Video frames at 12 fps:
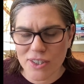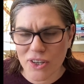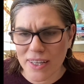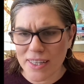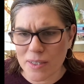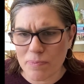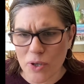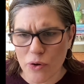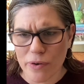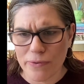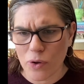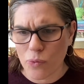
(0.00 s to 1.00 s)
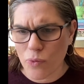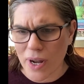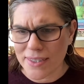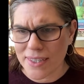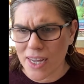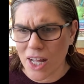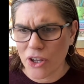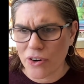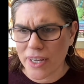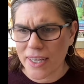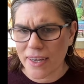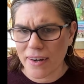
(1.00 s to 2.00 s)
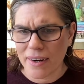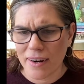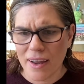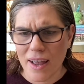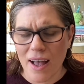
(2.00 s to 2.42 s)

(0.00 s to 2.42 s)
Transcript: Look at this beautiful rust color here.